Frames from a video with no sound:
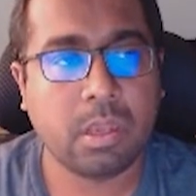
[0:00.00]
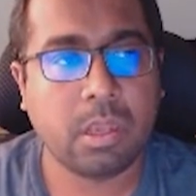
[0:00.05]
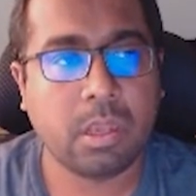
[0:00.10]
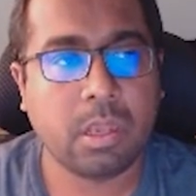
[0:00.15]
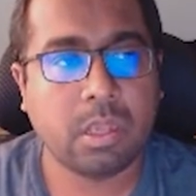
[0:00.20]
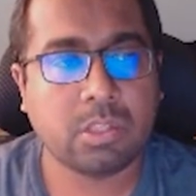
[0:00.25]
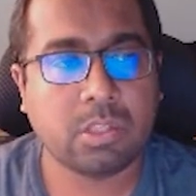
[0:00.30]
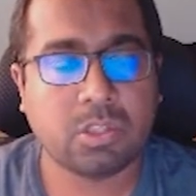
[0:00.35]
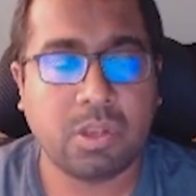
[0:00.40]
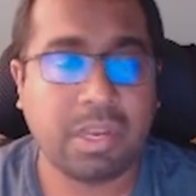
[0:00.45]

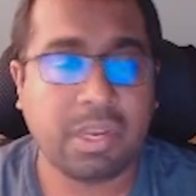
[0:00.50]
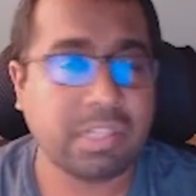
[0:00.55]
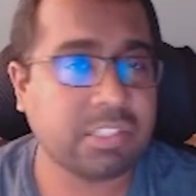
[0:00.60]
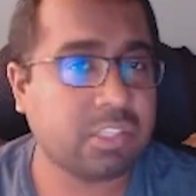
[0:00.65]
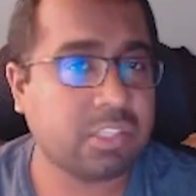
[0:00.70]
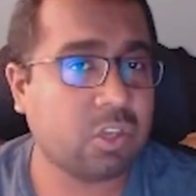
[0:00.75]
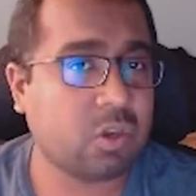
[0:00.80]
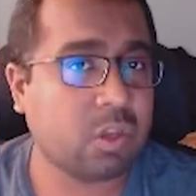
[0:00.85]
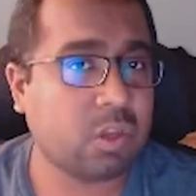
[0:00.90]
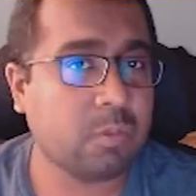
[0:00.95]
So let's
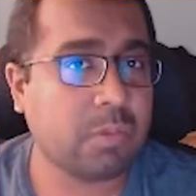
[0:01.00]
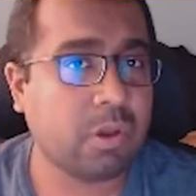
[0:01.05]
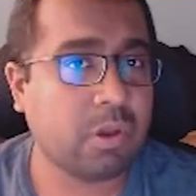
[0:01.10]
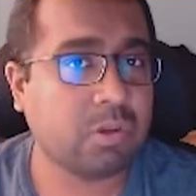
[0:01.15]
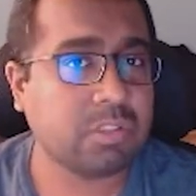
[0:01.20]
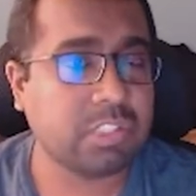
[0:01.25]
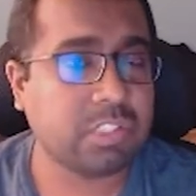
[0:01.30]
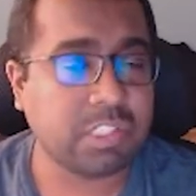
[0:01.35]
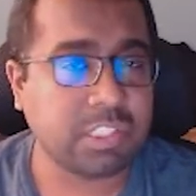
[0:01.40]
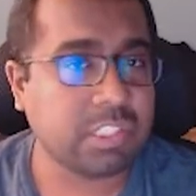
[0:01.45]
talk
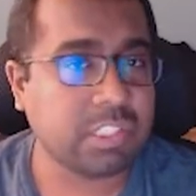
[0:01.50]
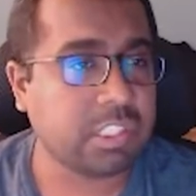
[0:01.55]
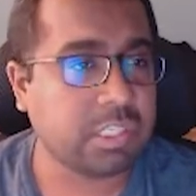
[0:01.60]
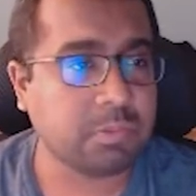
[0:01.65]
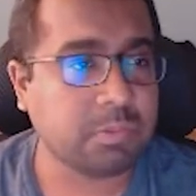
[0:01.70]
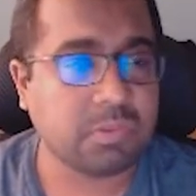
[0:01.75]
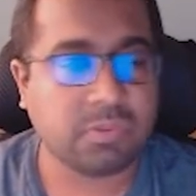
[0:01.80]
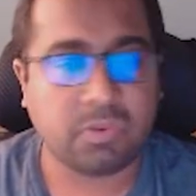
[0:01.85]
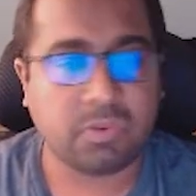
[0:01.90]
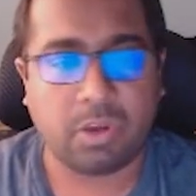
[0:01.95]
about
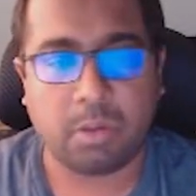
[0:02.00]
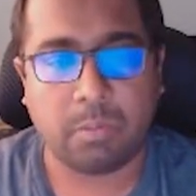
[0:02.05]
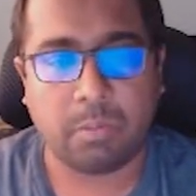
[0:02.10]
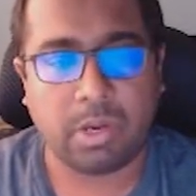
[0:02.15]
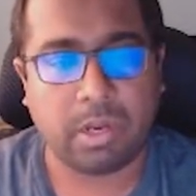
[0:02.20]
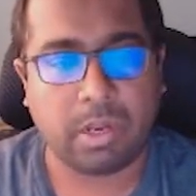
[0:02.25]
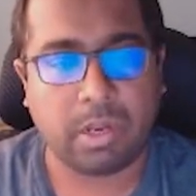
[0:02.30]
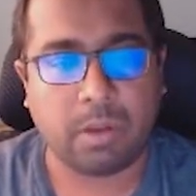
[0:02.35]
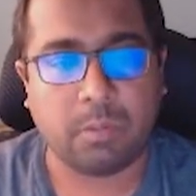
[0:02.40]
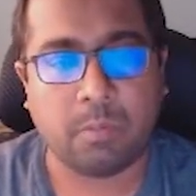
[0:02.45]
GStreamer for a
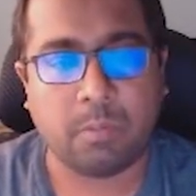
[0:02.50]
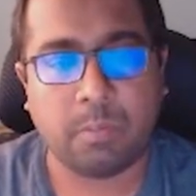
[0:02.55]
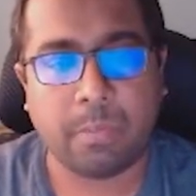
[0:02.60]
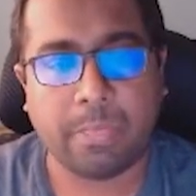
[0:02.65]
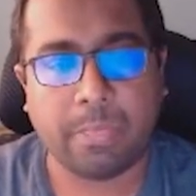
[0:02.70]
bit now.